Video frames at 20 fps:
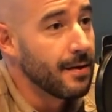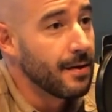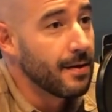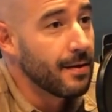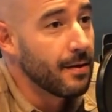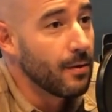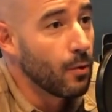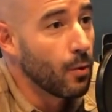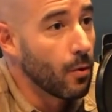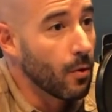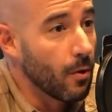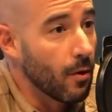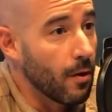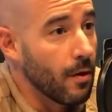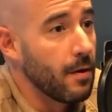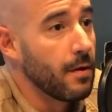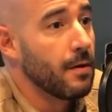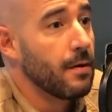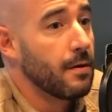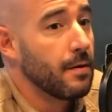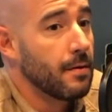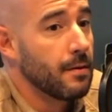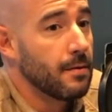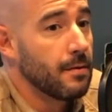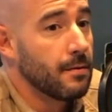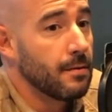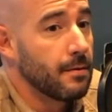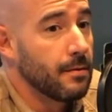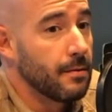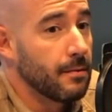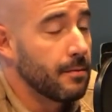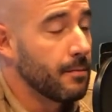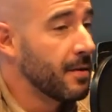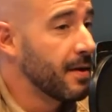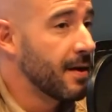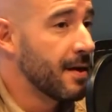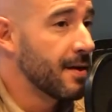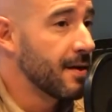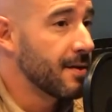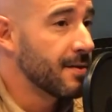or
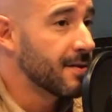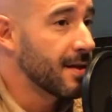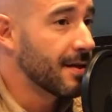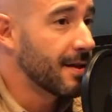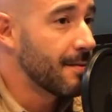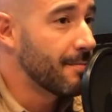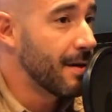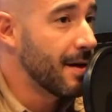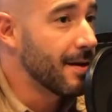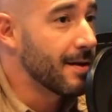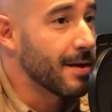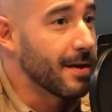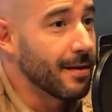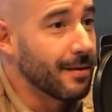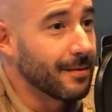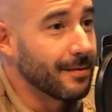it's not that bad yet.